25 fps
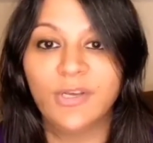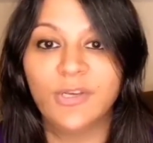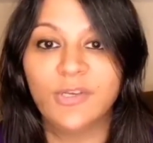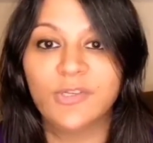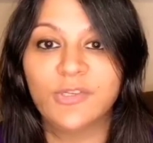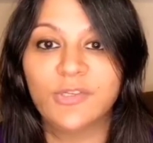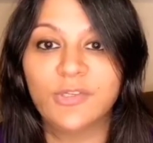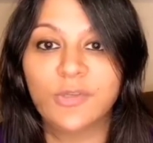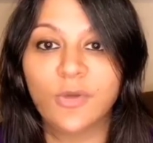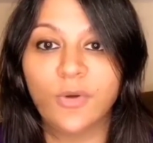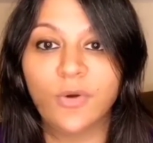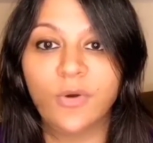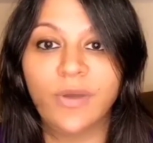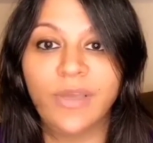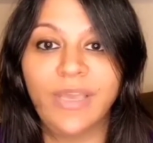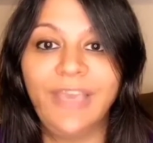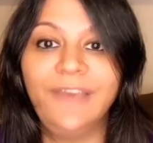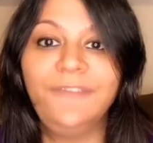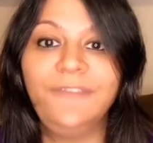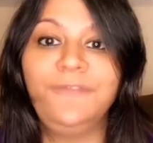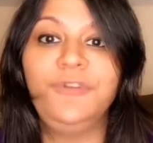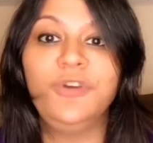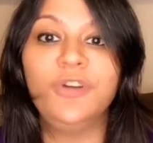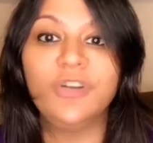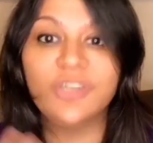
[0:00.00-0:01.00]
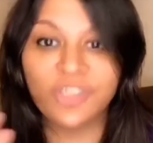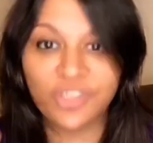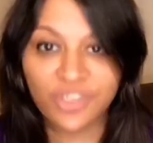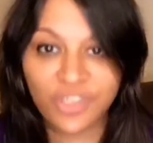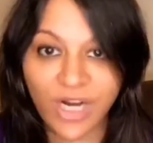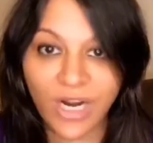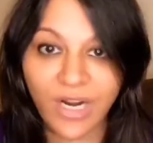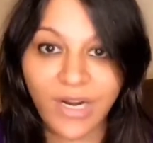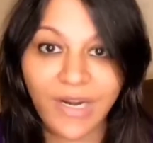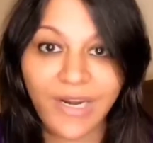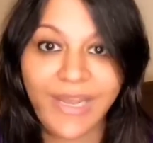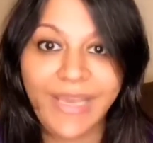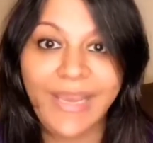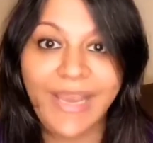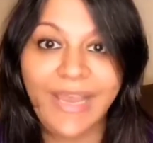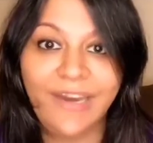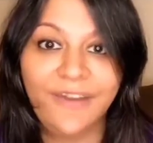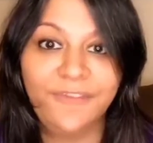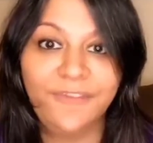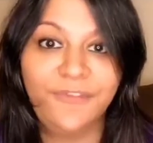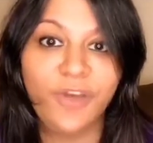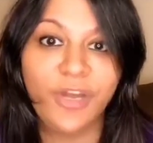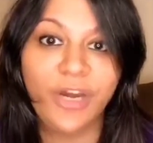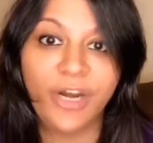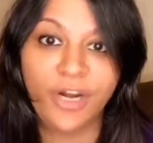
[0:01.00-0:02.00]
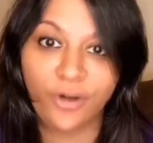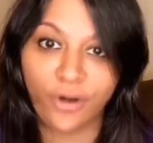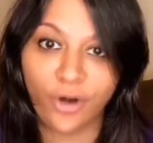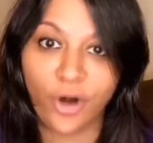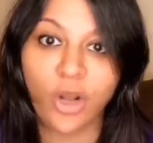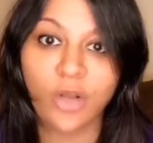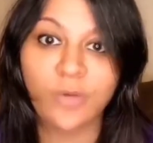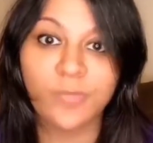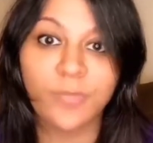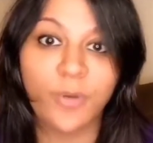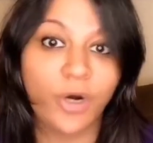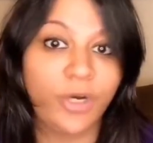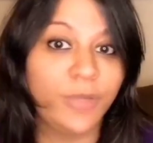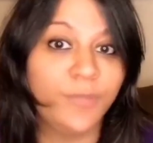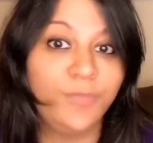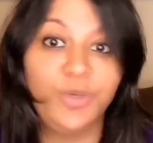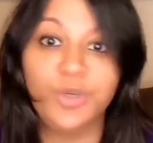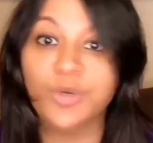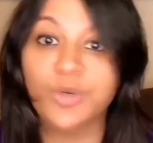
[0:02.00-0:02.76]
So if you're struggling and if you're at rock bottom,